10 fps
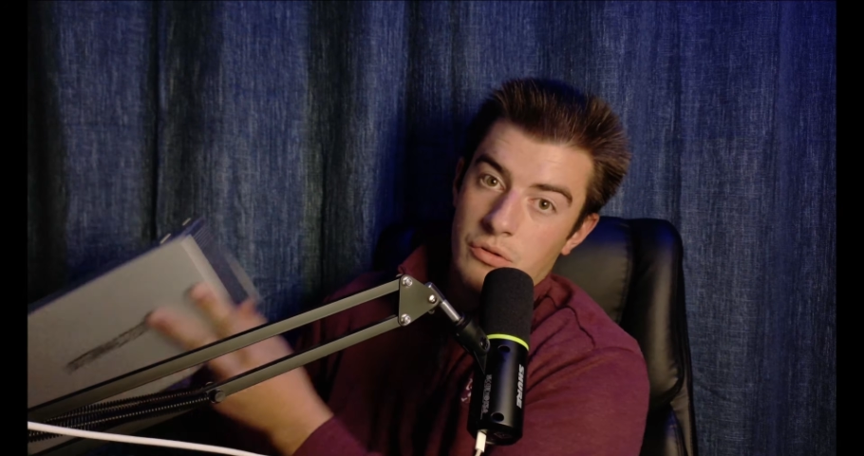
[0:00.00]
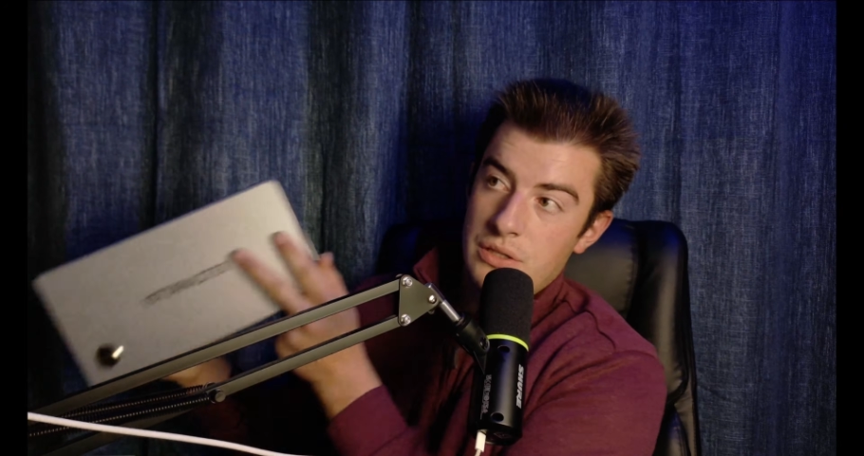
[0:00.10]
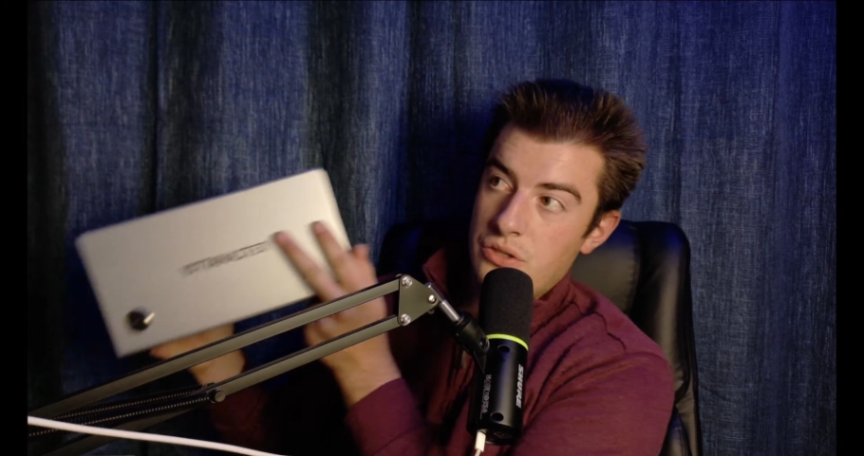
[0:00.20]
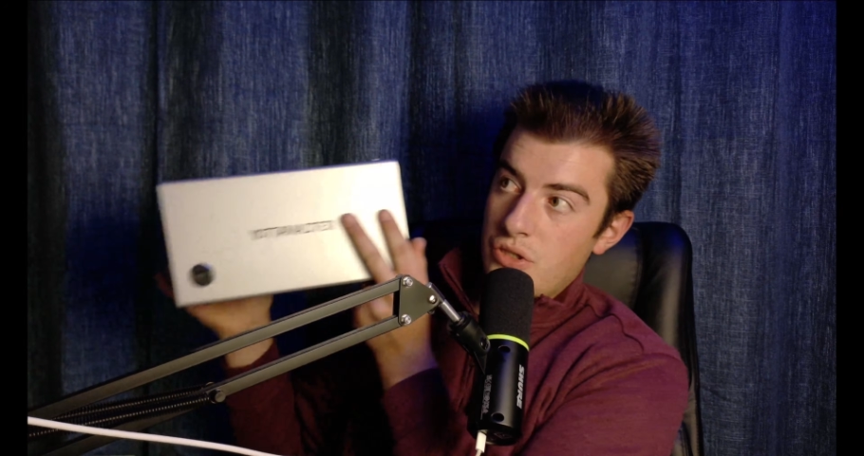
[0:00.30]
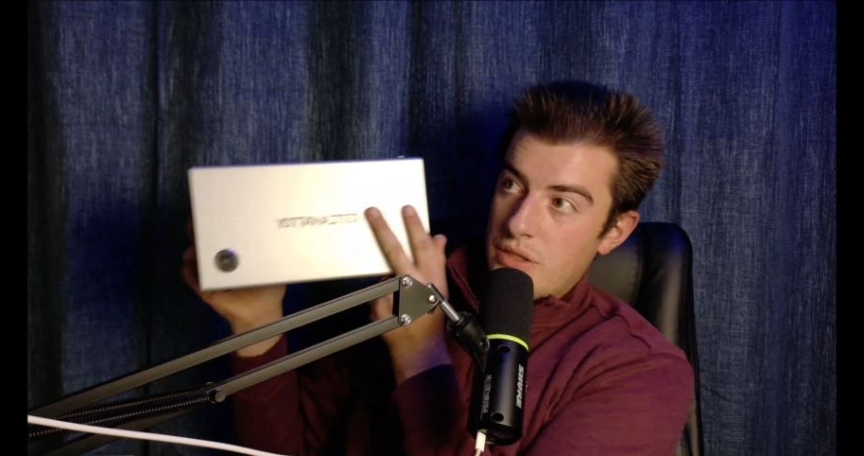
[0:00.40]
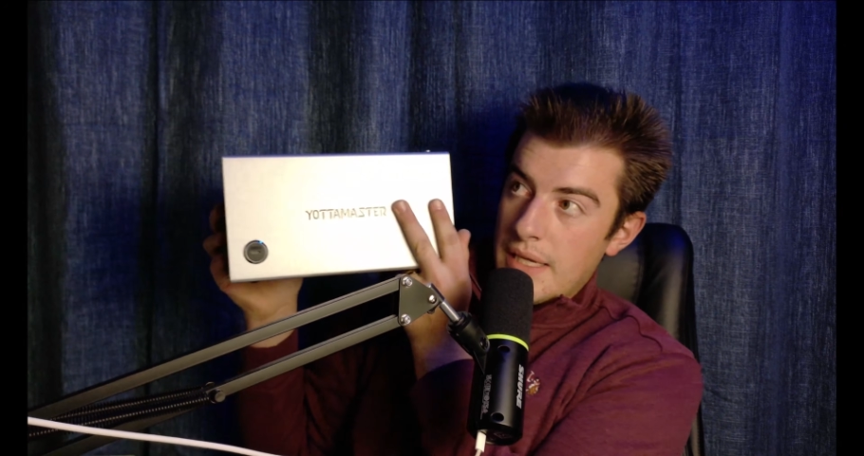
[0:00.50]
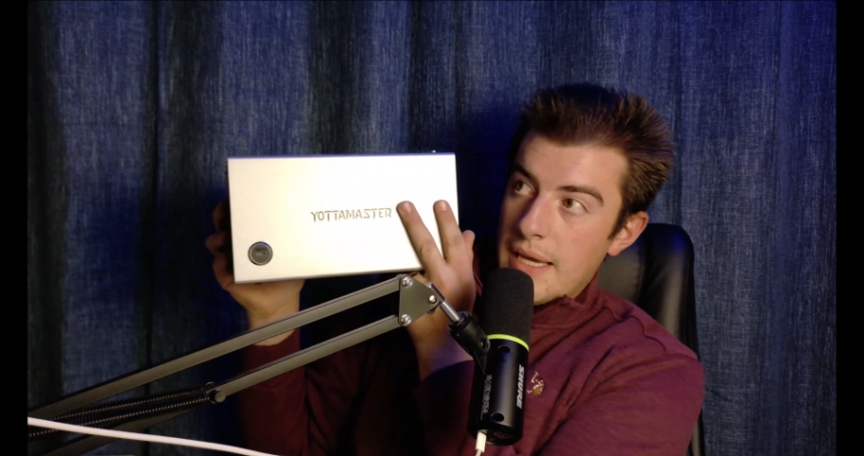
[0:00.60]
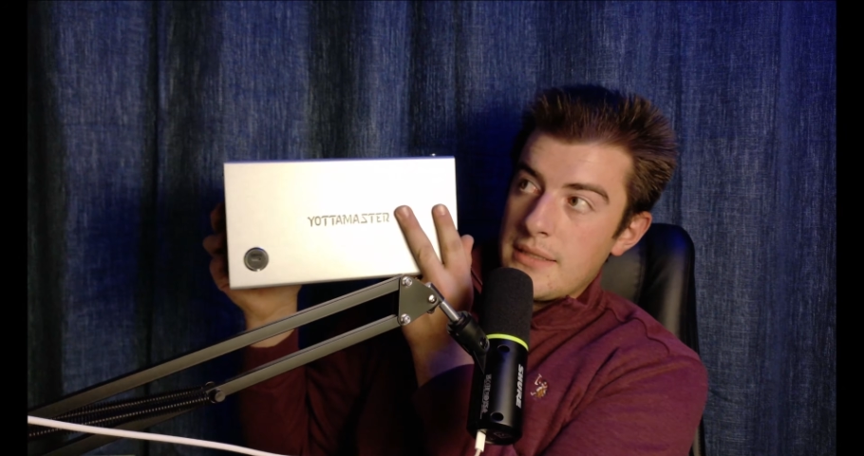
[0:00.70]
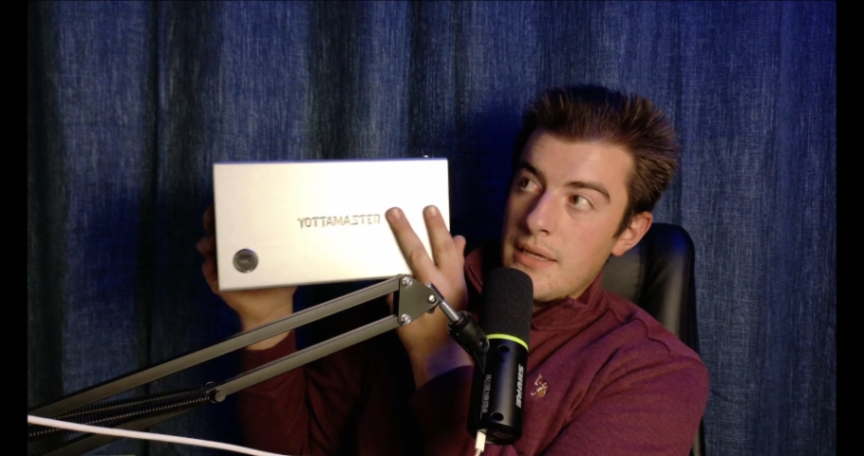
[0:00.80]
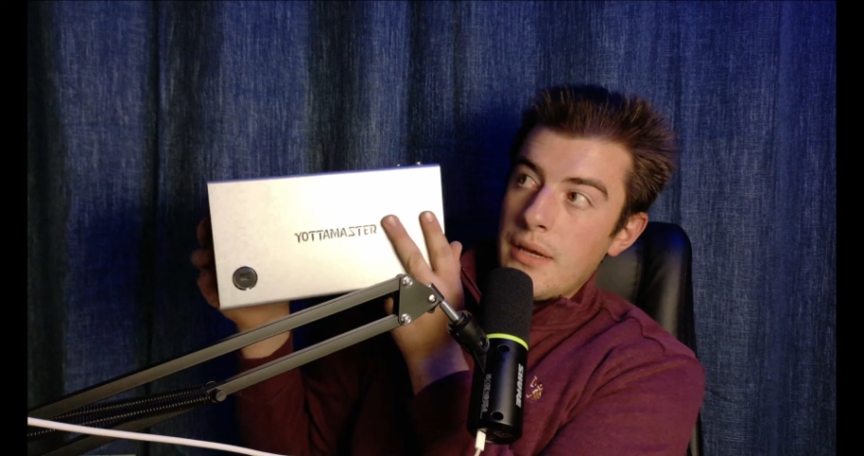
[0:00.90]
this is just a
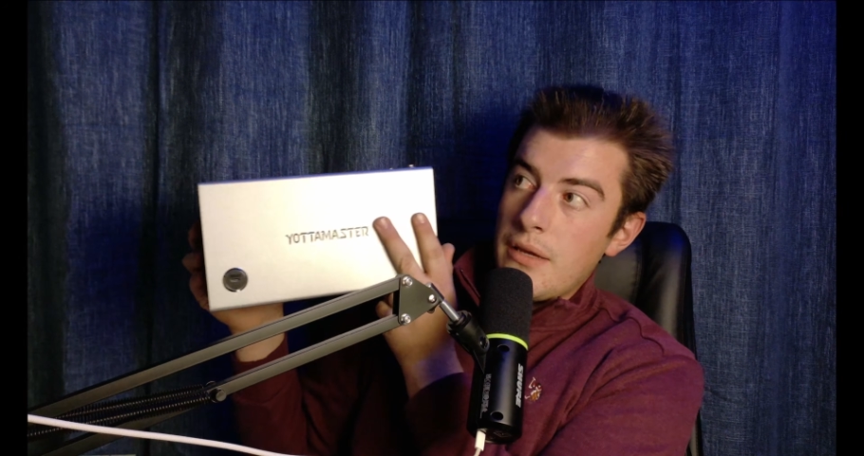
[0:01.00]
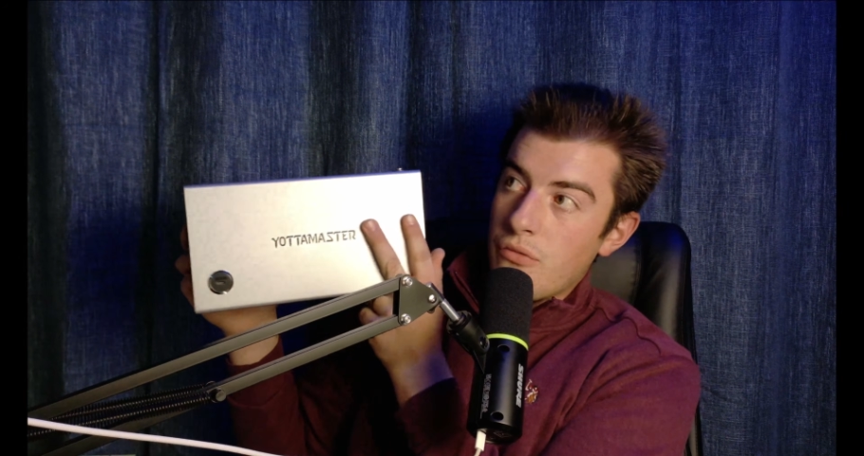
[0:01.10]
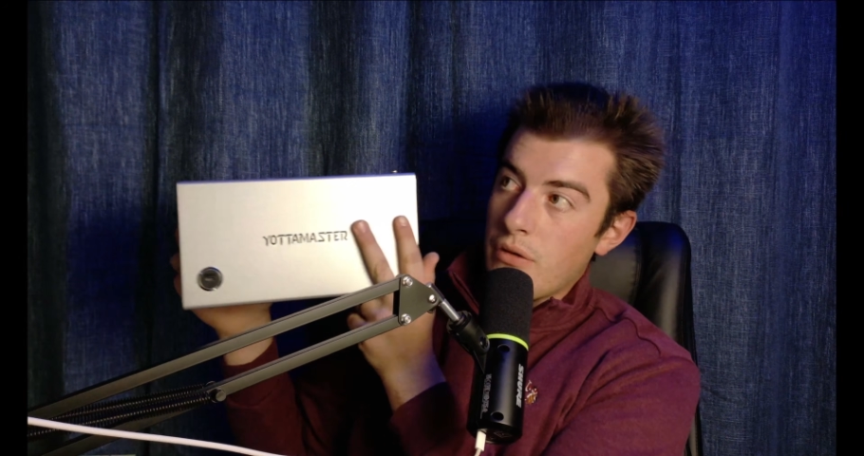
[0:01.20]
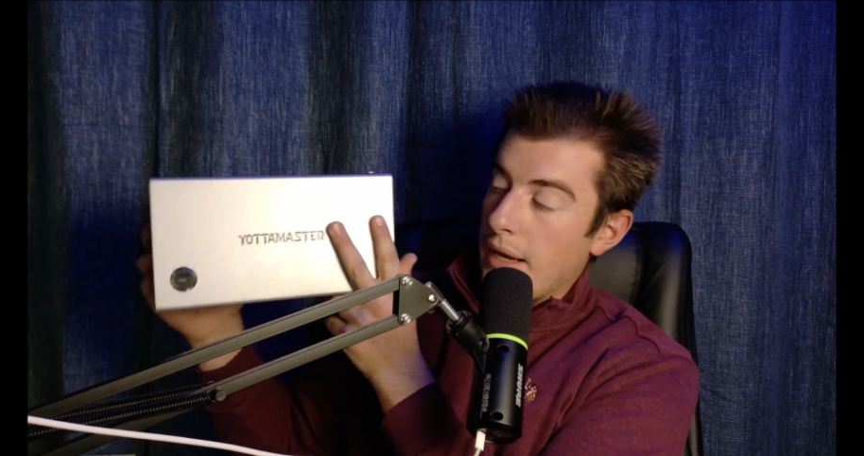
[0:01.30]
case I made for it.